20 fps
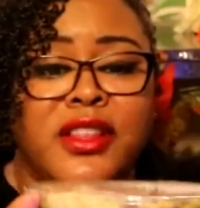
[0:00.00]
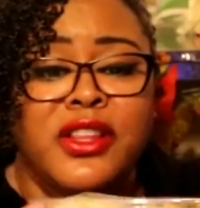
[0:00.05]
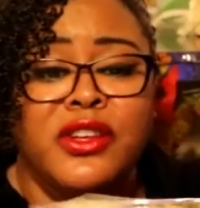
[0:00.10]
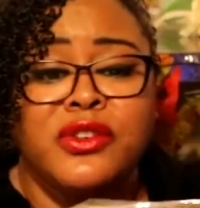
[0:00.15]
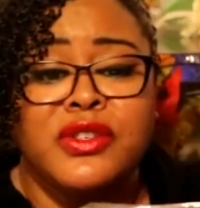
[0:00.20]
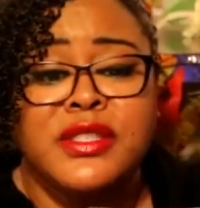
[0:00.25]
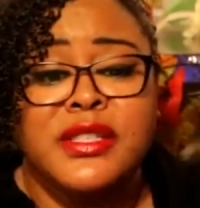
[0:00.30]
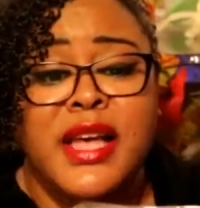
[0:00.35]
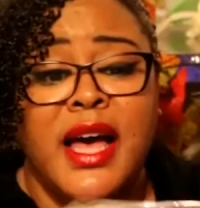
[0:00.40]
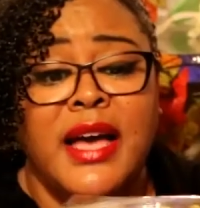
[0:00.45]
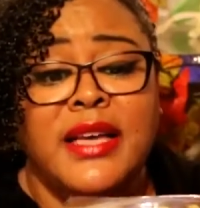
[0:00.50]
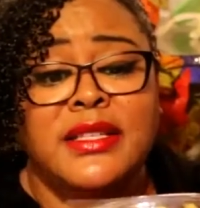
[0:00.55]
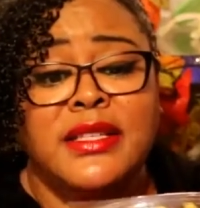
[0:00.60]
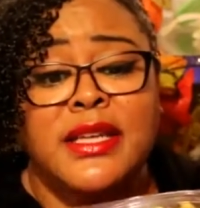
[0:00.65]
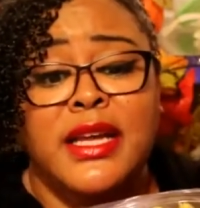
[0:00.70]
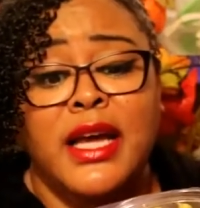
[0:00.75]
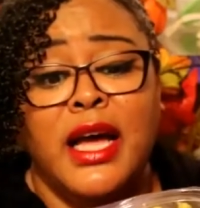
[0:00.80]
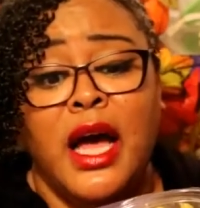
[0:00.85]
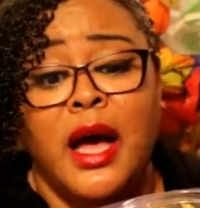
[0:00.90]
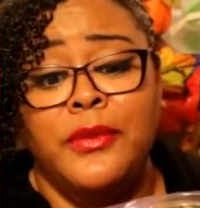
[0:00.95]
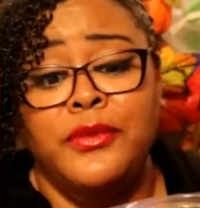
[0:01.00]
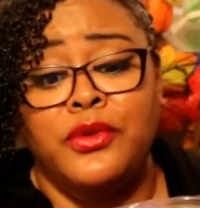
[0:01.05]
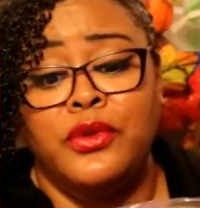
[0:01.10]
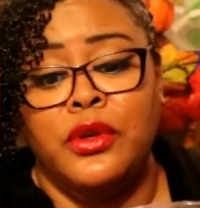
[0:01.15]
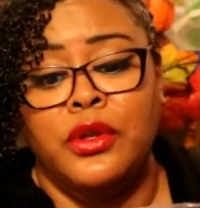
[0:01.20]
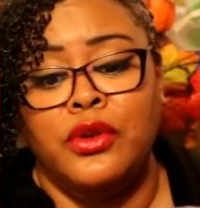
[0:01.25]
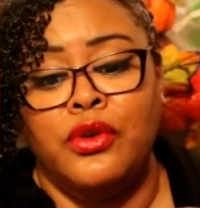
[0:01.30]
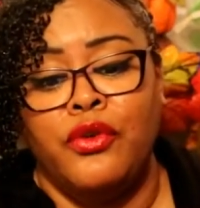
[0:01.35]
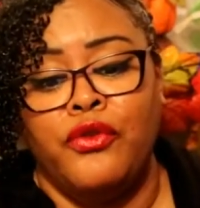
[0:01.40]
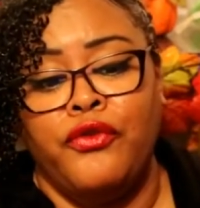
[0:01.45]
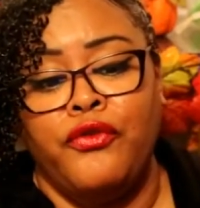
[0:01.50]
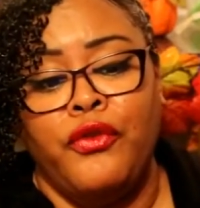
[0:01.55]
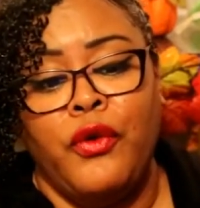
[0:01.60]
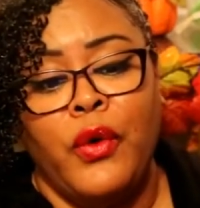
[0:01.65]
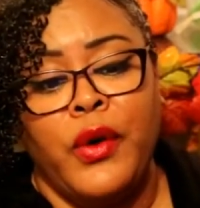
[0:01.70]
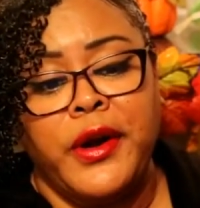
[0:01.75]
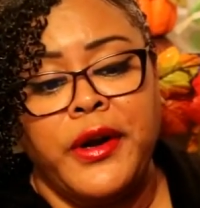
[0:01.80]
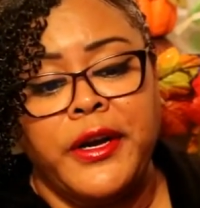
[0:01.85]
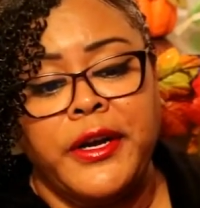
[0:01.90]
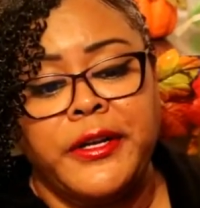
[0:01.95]
the little size and it comes with a little
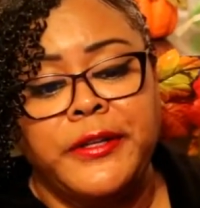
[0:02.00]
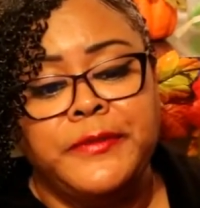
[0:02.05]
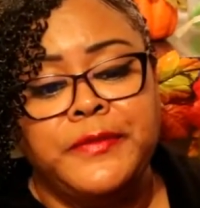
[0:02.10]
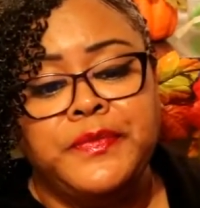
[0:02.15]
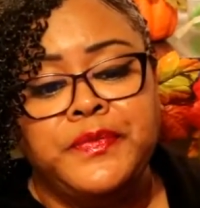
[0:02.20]
fork